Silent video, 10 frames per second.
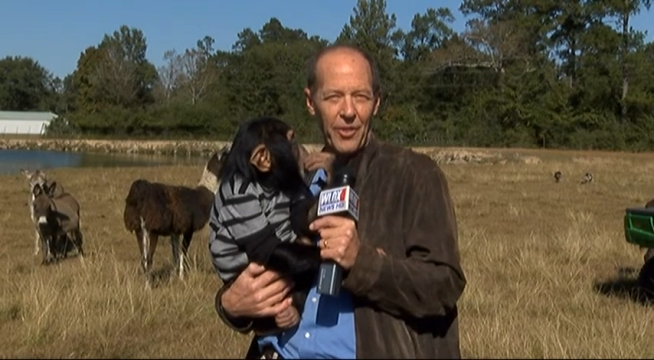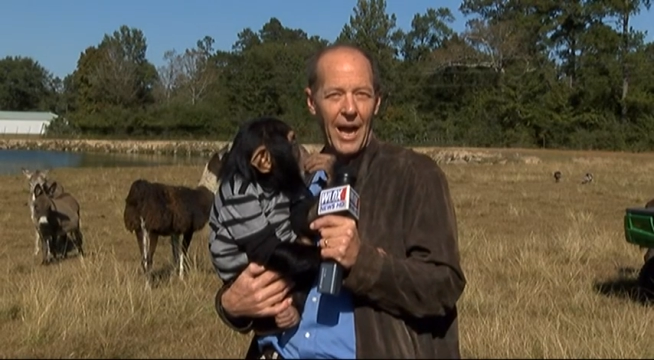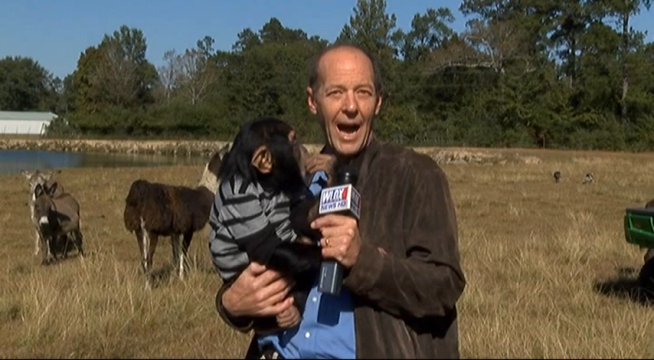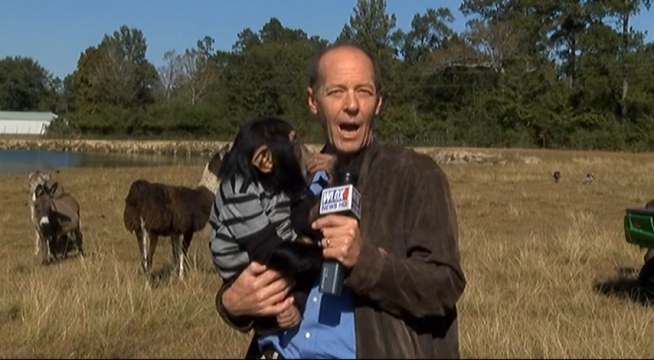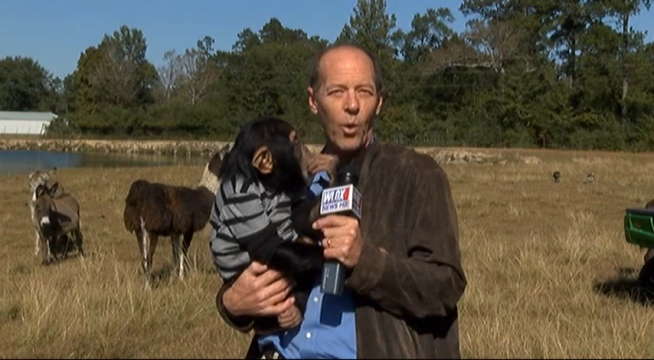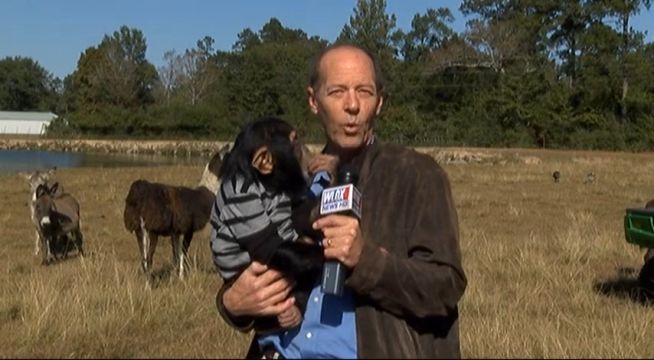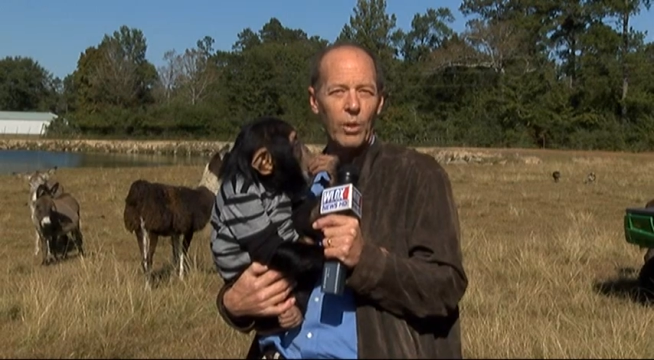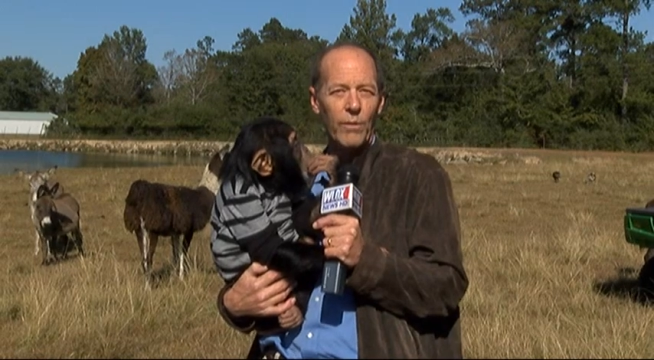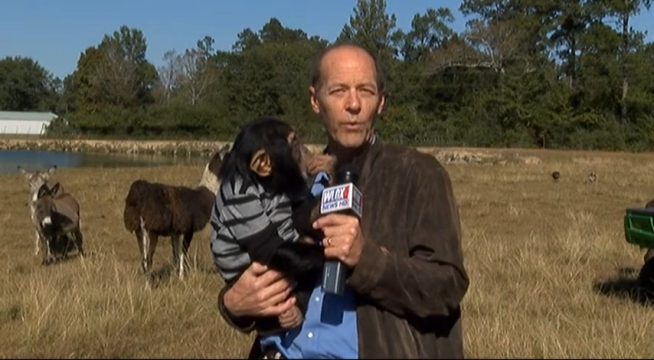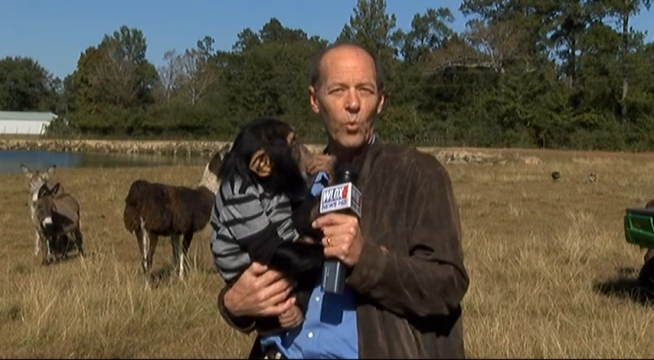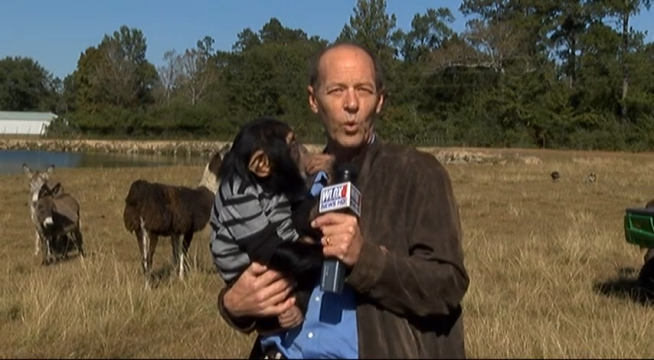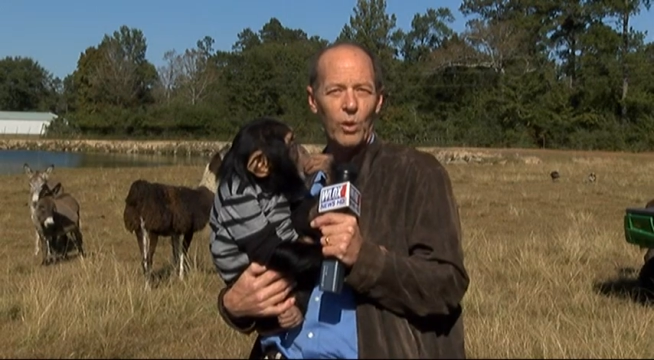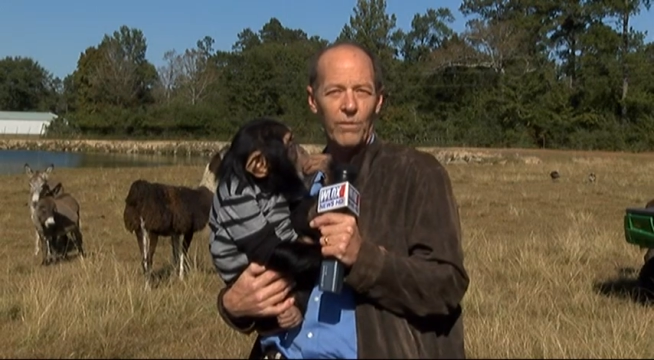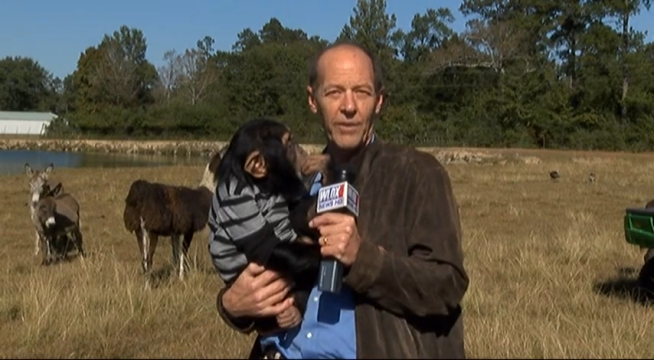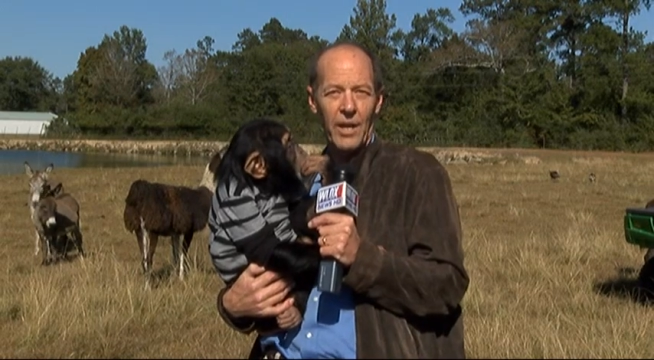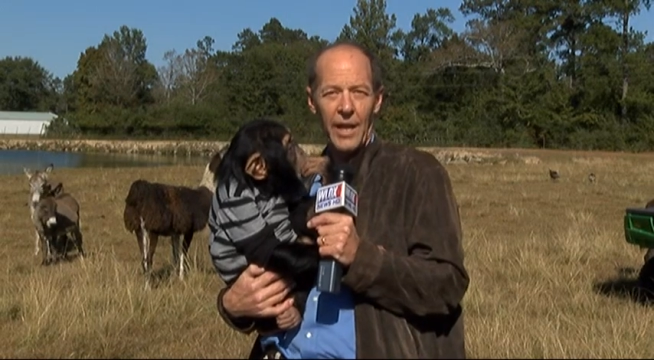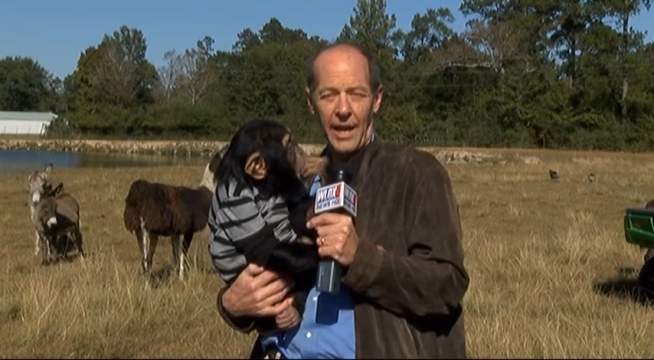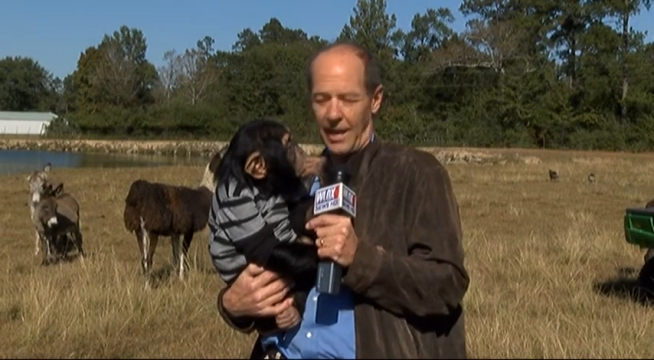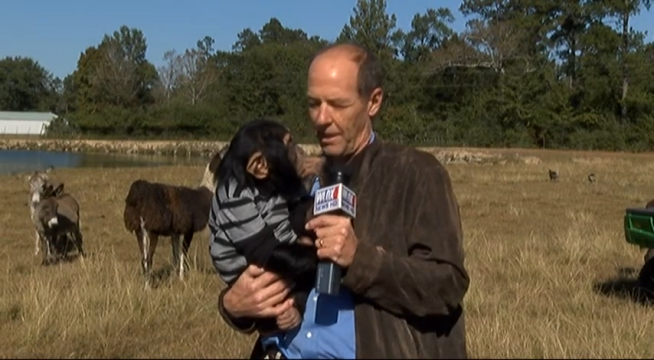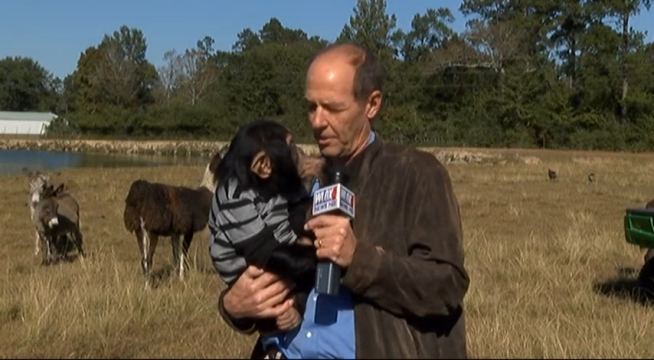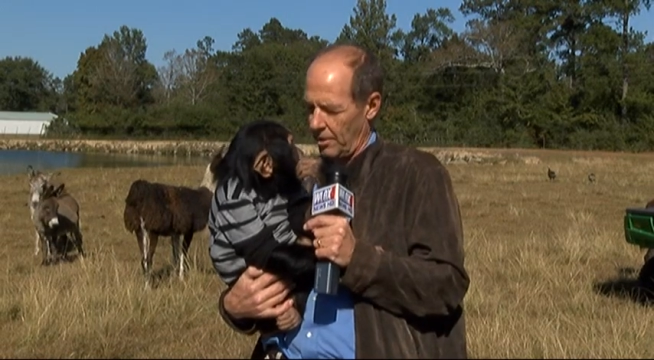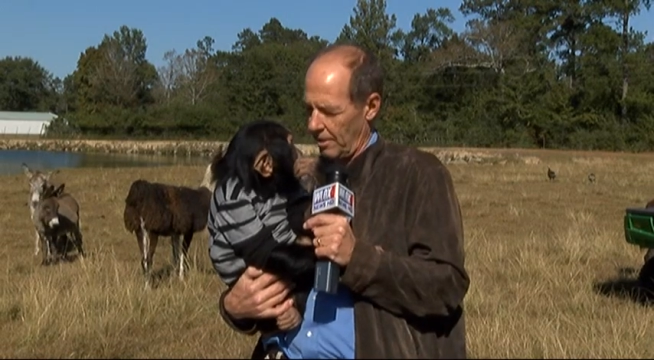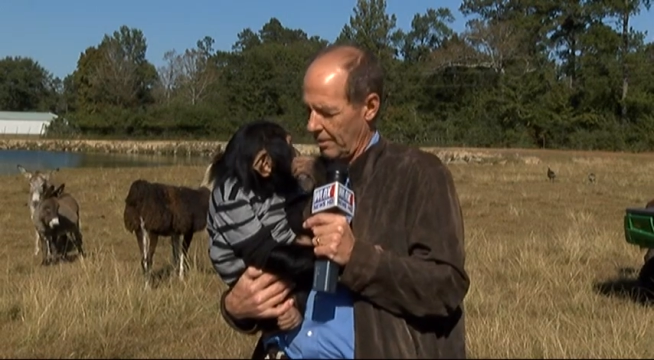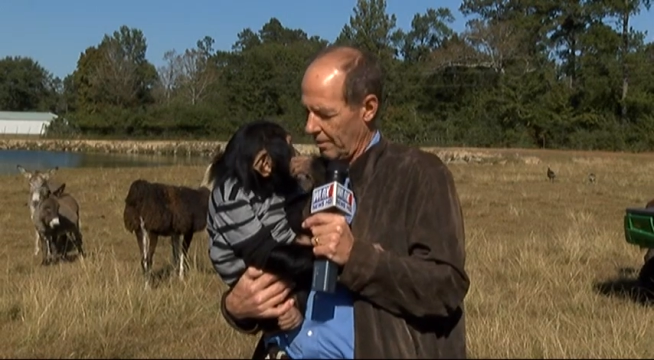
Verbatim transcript: the howl of a wolf, and,